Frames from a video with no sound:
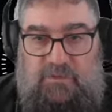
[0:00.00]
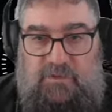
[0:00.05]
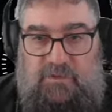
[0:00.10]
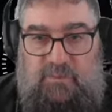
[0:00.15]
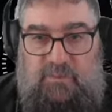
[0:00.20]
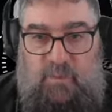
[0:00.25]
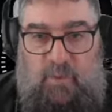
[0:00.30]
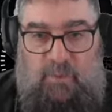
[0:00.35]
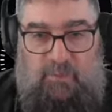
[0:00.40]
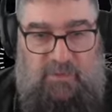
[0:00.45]

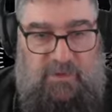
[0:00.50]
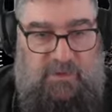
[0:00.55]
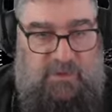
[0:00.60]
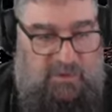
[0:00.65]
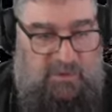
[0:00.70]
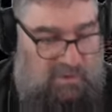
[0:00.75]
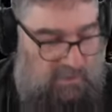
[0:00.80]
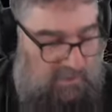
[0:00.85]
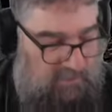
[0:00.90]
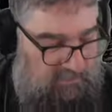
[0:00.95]
Let's pop the
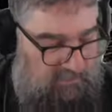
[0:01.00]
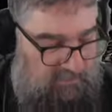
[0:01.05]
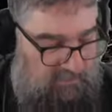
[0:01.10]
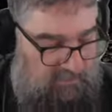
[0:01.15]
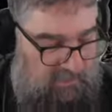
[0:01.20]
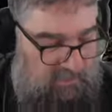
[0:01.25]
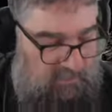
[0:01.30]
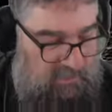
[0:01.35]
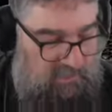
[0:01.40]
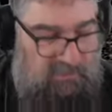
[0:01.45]

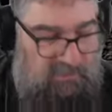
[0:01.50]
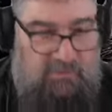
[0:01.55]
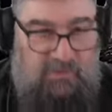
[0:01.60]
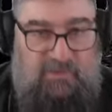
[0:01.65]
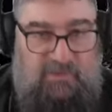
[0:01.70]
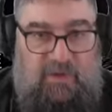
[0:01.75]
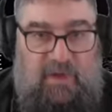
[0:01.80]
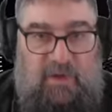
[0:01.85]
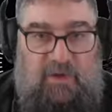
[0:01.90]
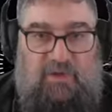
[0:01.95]
steam engine
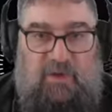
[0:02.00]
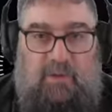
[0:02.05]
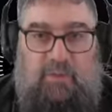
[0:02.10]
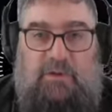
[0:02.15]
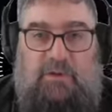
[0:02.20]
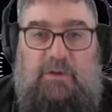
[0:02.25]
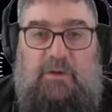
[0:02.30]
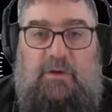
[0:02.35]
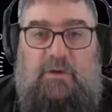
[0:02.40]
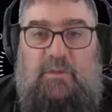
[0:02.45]
sound up a
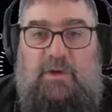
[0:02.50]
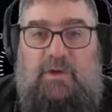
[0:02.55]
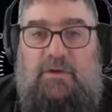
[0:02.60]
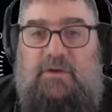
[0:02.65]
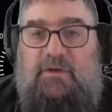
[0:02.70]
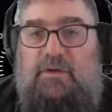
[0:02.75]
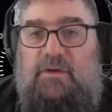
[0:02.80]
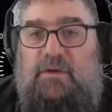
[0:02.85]
little bit.